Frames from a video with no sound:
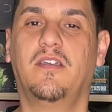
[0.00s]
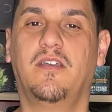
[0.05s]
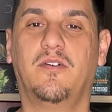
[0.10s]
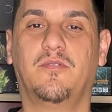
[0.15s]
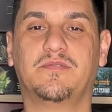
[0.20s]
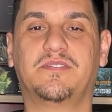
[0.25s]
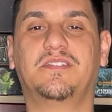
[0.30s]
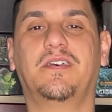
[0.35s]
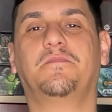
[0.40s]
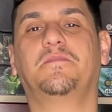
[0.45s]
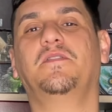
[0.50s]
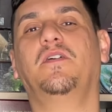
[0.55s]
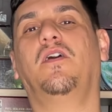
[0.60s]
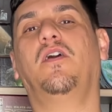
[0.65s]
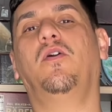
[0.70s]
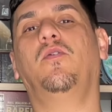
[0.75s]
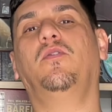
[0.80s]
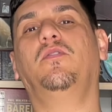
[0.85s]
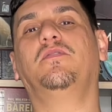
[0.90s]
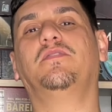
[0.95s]
What's up,
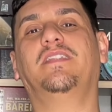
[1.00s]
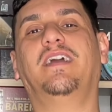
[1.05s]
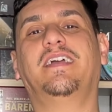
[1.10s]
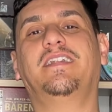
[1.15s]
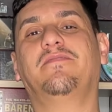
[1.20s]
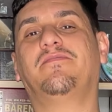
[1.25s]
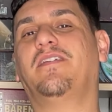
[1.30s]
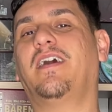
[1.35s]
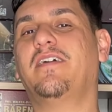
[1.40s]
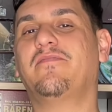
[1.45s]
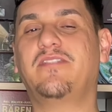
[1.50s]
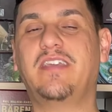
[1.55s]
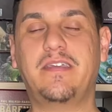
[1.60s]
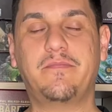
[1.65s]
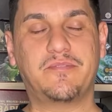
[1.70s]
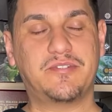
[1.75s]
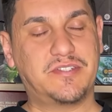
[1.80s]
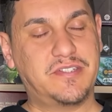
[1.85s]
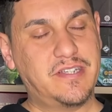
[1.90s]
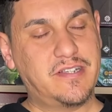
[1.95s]
y'all? 9 to 5
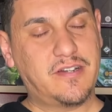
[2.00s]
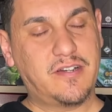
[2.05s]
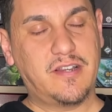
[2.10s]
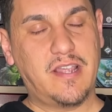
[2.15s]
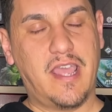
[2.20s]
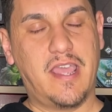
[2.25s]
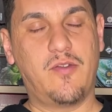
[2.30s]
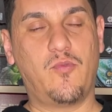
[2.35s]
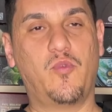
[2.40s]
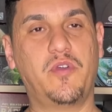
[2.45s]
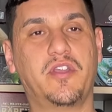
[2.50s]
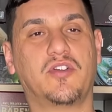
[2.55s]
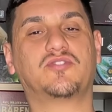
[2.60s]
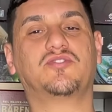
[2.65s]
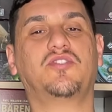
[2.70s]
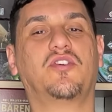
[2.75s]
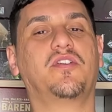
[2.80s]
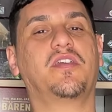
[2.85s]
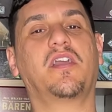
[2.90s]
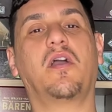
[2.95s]
Gamers here, and we are
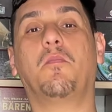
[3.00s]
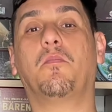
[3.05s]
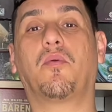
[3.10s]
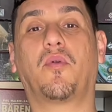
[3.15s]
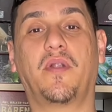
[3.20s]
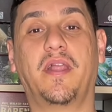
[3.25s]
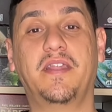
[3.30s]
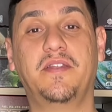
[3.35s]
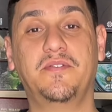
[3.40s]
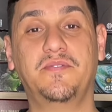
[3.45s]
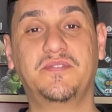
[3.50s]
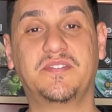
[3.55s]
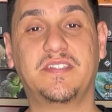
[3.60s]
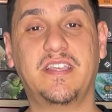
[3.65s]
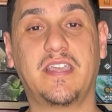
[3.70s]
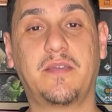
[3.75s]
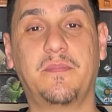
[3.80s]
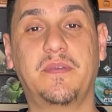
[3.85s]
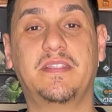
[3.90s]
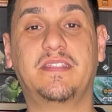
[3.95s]
starting a brand new
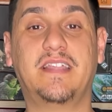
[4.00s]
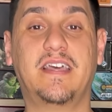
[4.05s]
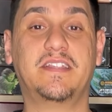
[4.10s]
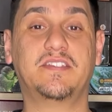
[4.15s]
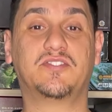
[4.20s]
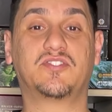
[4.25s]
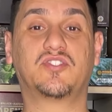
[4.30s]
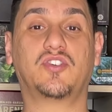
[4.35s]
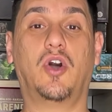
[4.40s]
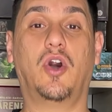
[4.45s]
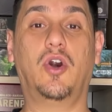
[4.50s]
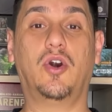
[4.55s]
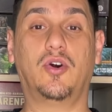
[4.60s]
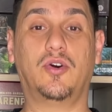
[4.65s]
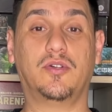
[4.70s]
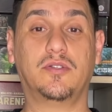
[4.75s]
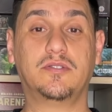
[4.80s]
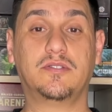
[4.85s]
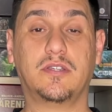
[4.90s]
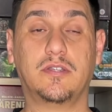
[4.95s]
segment that is
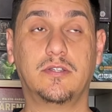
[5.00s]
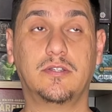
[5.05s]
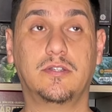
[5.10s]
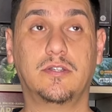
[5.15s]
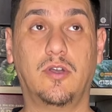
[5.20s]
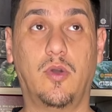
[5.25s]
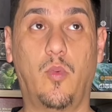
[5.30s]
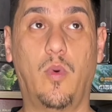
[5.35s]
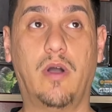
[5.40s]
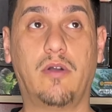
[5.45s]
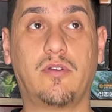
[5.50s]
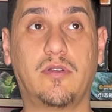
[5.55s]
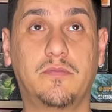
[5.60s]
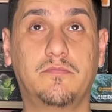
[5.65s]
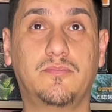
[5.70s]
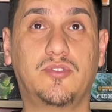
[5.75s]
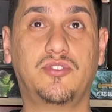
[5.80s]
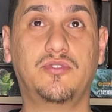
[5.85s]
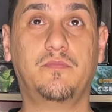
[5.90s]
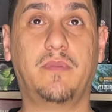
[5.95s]
called Welcome
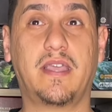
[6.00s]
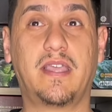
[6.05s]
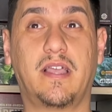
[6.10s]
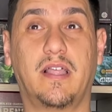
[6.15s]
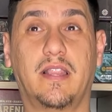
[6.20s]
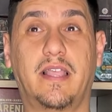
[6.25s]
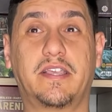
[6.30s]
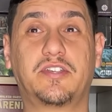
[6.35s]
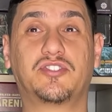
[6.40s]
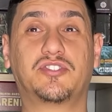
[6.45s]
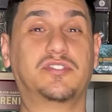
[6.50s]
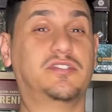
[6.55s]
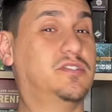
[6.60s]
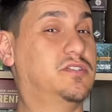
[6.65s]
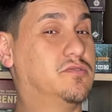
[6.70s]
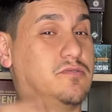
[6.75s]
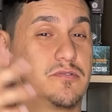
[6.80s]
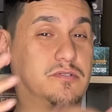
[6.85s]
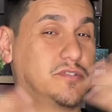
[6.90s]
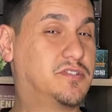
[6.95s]
to My Collection
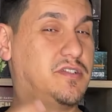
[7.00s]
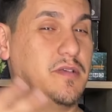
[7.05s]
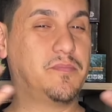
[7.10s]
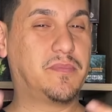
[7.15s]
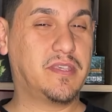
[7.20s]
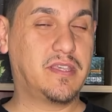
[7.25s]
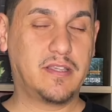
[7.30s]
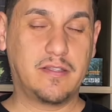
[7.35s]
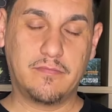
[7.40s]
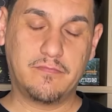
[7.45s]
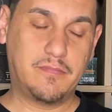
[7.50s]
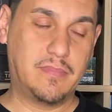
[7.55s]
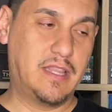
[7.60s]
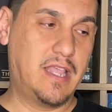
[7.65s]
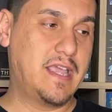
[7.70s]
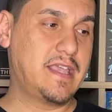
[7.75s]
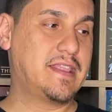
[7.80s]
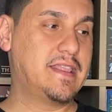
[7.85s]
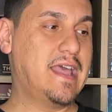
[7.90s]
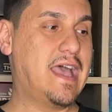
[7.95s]
or something
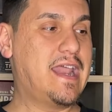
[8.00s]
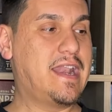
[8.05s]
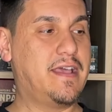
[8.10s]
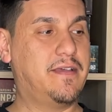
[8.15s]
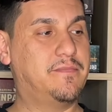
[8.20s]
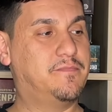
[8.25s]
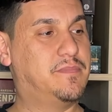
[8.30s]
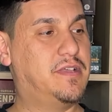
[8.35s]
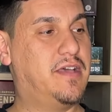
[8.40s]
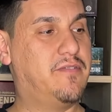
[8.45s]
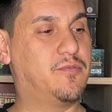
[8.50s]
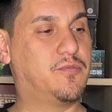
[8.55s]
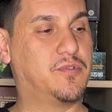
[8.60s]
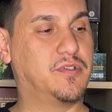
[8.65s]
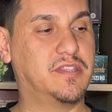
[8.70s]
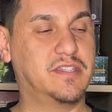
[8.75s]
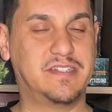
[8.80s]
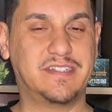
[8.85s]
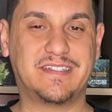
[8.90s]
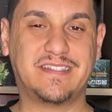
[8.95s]
like that. I haven't
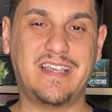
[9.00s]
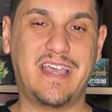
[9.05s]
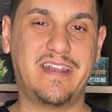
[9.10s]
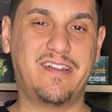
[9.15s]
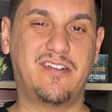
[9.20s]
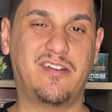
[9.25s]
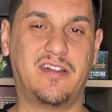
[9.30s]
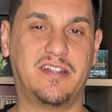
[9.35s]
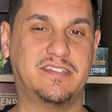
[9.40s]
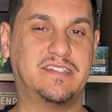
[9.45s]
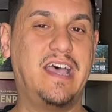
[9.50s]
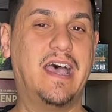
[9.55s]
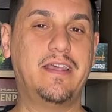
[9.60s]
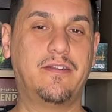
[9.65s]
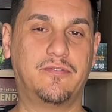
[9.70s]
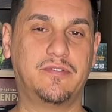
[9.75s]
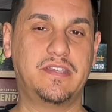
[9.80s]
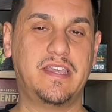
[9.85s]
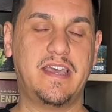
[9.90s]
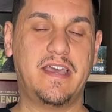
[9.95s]
really decided on a title
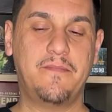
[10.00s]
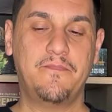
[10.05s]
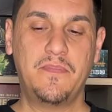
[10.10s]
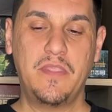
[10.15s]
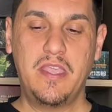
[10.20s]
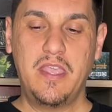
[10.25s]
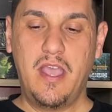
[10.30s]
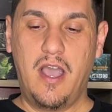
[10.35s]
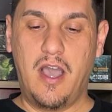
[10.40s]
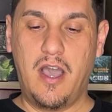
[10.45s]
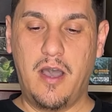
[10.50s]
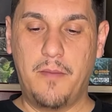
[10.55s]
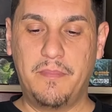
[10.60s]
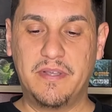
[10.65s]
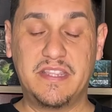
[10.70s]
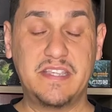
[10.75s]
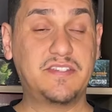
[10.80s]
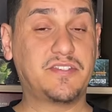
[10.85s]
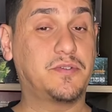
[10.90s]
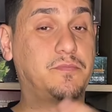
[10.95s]
yet, but
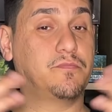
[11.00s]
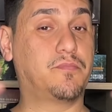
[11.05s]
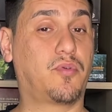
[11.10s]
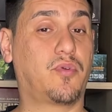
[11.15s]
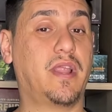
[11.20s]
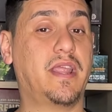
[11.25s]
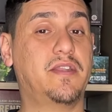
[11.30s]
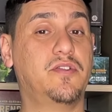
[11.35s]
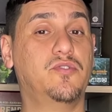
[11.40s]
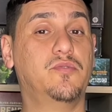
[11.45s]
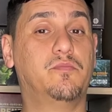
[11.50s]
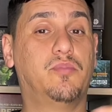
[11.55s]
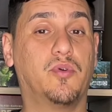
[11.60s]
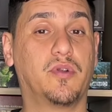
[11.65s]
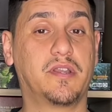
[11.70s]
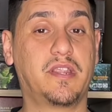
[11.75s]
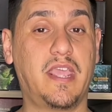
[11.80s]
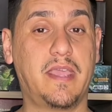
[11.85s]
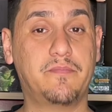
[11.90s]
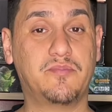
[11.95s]
these are brand new board
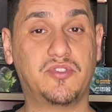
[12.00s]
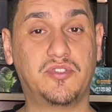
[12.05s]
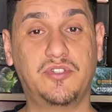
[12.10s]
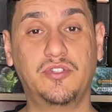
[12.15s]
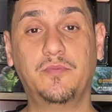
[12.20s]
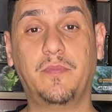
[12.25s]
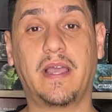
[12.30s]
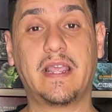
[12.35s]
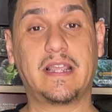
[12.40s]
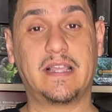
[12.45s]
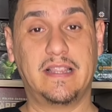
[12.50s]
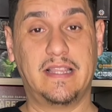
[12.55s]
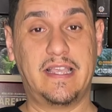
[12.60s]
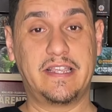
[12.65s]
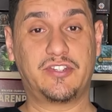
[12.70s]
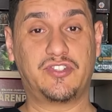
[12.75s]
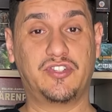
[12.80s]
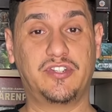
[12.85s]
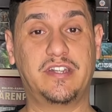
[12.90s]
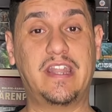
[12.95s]
games to my
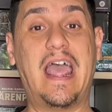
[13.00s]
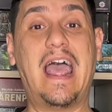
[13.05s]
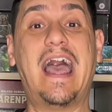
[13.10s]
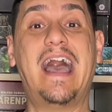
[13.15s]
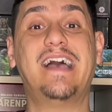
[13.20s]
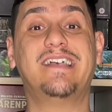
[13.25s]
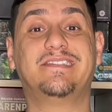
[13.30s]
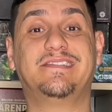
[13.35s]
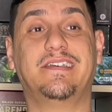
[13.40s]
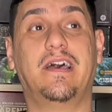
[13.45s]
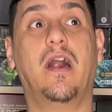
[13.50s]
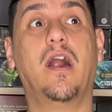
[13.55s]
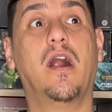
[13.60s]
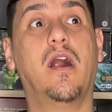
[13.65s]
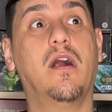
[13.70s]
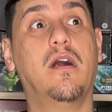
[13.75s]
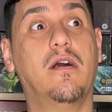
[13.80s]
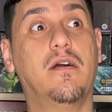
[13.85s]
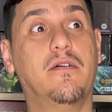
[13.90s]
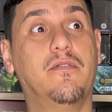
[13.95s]
collection as
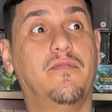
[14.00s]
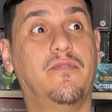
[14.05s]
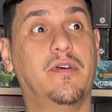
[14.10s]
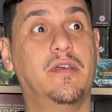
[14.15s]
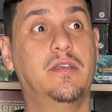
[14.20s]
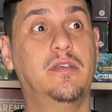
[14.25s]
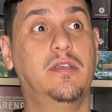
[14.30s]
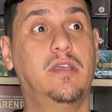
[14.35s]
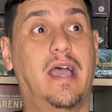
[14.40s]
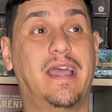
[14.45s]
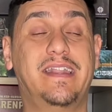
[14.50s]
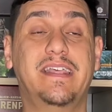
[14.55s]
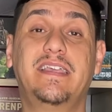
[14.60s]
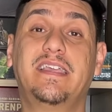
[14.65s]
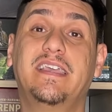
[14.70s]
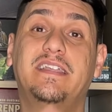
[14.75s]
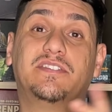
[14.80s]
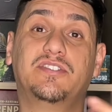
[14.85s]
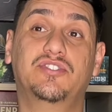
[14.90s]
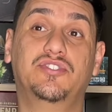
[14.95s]
of... I didn't
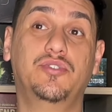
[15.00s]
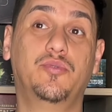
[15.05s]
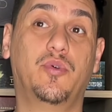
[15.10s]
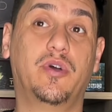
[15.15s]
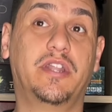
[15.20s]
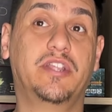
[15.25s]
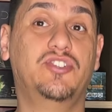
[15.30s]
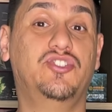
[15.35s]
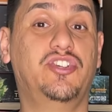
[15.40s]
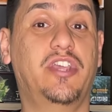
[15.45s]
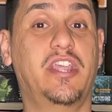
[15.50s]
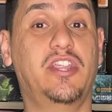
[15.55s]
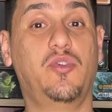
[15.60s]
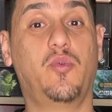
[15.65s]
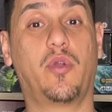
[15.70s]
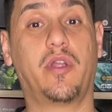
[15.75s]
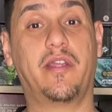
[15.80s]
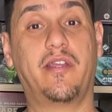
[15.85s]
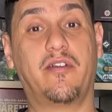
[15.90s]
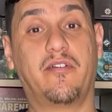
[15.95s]
get to do one in
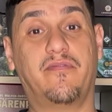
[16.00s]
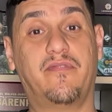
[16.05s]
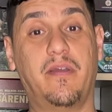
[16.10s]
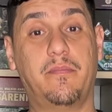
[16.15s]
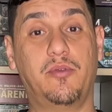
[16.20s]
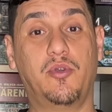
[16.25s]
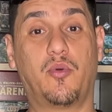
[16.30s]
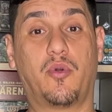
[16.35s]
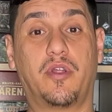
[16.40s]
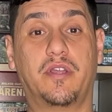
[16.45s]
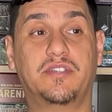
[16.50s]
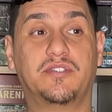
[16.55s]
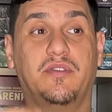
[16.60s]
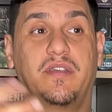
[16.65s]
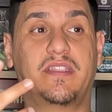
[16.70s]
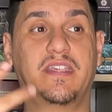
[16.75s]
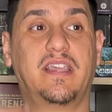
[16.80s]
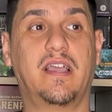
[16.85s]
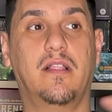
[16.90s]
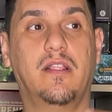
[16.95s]
January or February, so I
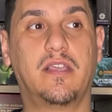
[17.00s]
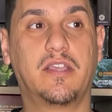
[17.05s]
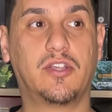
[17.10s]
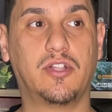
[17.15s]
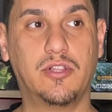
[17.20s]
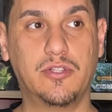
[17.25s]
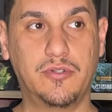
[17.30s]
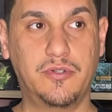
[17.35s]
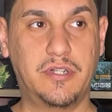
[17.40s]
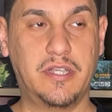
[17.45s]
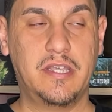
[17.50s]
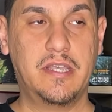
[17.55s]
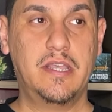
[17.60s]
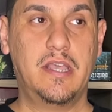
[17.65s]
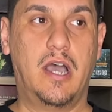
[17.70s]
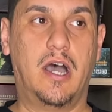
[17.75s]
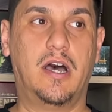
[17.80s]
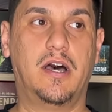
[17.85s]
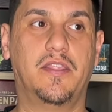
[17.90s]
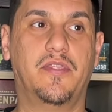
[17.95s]
think I'll include
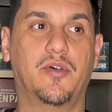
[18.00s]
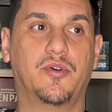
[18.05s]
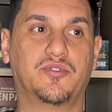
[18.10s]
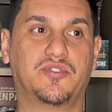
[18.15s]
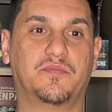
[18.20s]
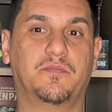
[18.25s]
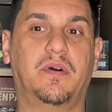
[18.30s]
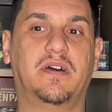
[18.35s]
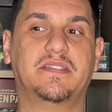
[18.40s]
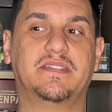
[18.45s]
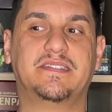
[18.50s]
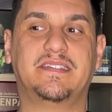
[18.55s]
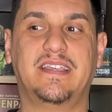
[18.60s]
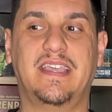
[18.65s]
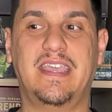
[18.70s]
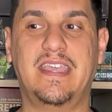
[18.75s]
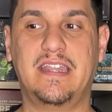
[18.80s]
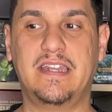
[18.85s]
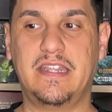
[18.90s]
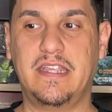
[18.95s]
those months
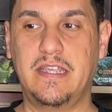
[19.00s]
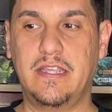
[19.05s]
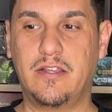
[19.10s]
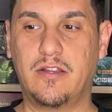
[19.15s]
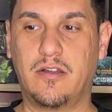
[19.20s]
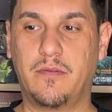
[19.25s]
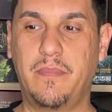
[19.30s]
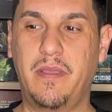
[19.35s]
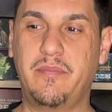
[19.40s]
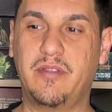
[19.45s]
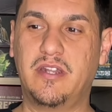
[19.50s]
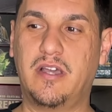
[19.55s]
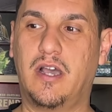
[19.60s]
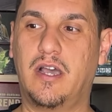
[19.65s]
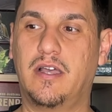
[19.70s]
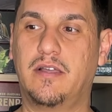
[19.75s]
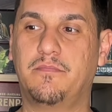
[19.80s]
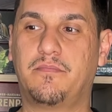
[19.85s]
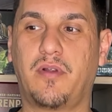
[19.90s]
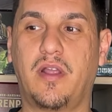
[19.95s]
in here. Maybe
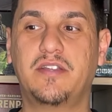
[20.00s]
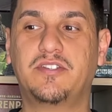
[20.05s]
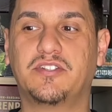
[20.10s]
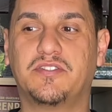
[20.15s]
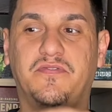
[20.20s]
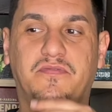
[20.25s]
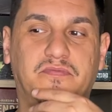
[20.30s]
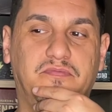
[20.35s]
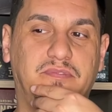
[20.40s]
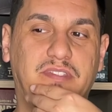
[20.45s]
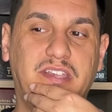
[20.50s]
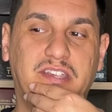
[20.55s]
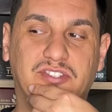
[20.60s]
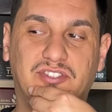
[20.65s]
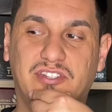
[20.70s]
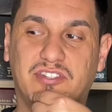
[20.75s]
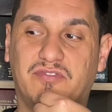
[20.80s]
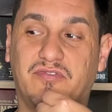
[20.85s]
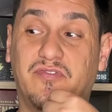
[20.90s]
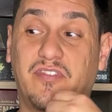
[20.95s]
not. Probably just think it's
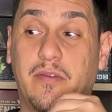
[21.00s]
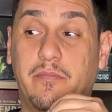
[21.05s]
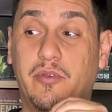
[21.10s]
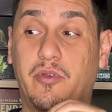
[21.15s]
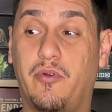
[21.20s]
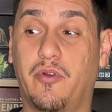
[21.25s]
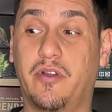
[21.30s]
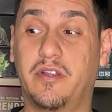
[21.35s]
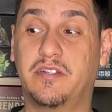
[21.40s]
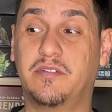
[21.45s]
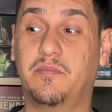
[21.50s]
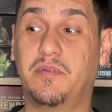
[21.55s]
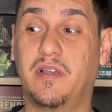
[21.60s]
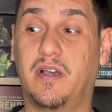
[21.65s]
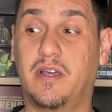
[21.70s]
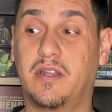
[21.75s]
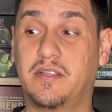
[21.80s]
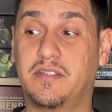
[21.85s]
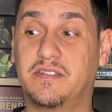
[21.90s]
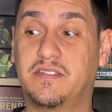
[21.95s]
just February, to be
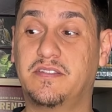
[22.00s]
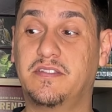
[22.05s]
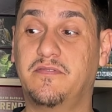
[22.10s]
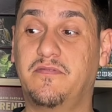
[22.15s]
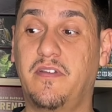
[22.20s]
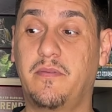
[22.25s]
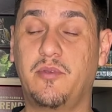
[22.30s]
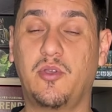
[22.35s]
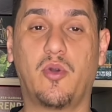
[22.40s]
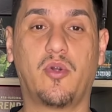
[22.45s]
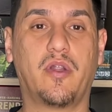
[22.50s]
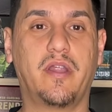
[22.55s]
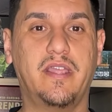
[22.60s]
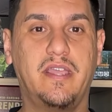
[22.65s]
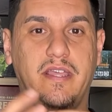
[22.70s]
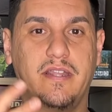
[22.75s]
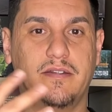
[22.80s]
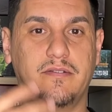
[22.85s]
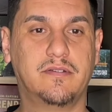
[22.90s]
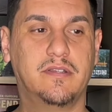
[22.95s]
honest. February
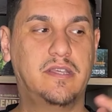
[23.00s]
and